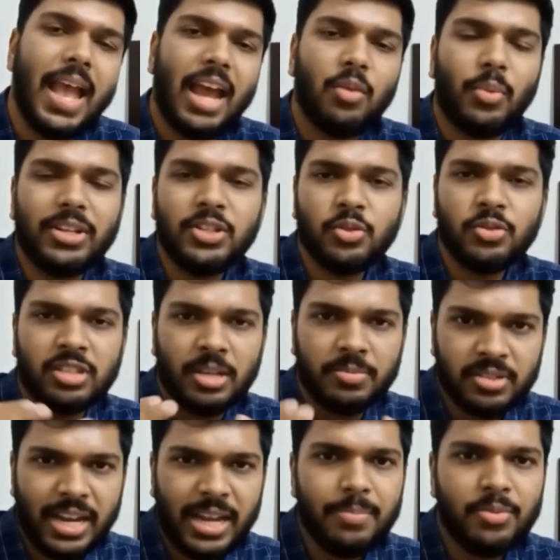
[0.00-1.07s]
And once you
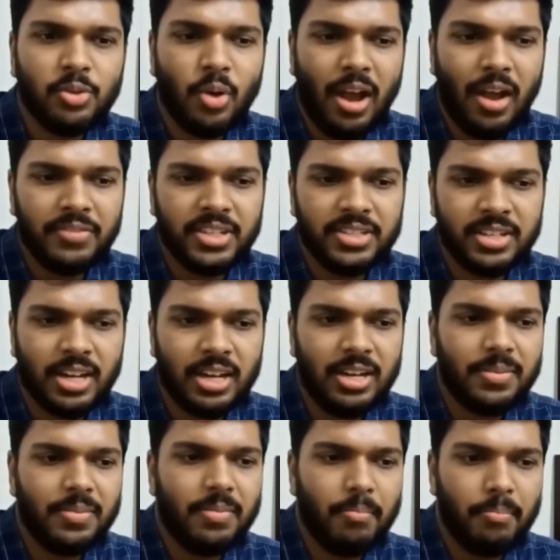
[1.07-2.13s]
subscribe, you have this little